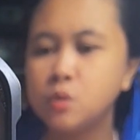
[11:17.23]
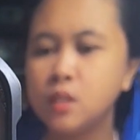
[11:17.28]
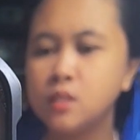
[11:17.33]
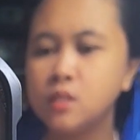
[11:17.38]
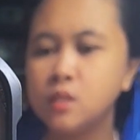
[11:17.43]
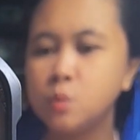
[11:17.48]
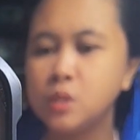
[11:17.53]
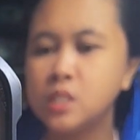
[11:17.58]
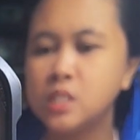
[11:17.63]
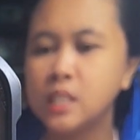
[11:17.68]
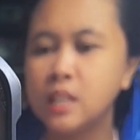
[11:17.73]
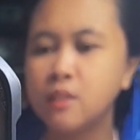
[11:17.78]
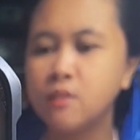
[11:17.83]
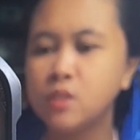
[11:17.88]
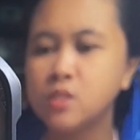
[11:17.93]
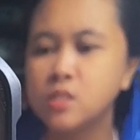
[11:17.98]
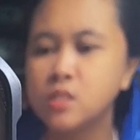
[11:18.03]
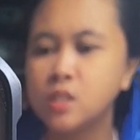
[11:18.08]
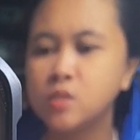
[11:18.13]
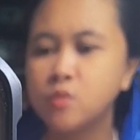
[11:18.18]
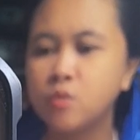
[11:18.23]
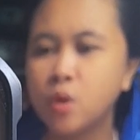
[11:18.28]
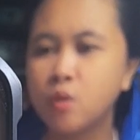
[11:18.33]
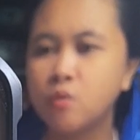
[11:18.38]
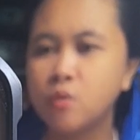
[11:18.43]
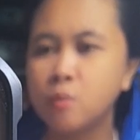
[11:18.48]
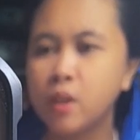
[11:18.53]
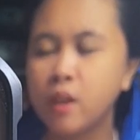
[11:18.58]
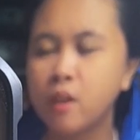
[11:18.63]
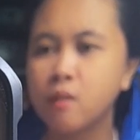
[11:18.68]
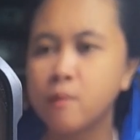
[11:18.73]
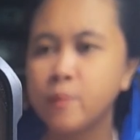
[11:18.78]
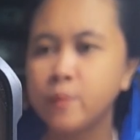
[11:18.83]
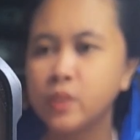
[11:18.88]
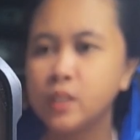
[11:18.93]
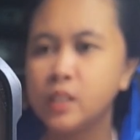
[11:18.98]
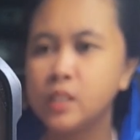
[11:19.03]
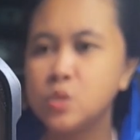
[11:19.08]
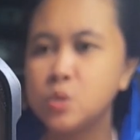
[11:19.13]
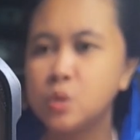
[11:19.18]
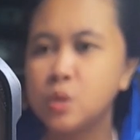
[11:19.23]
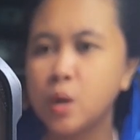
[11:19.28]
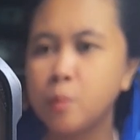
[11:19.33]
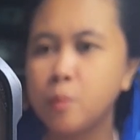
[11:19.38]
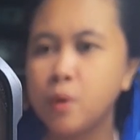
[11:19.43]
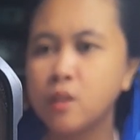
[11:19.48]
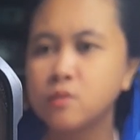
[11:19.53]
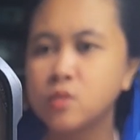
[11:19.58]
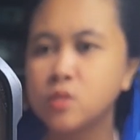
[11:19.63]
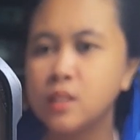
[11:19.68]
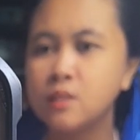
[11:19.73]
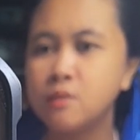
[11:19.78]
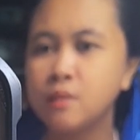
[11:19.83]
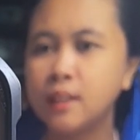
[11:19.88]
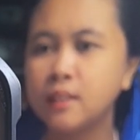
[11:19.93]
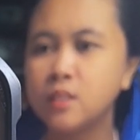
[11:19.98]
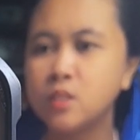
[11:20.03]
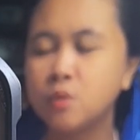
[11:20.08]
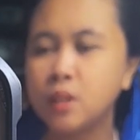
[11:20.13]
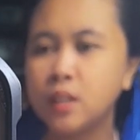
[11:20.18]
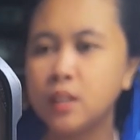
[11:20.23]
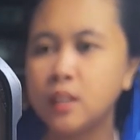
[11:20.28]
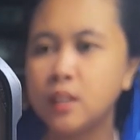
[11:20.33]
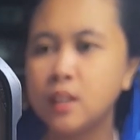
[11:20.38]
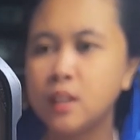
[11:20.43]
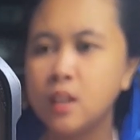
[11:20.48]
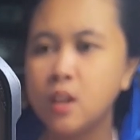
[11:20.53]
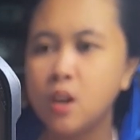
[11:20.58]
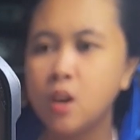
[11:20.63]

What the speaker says: and the twins live is not far from here. I stood up after Lorraine and Granny.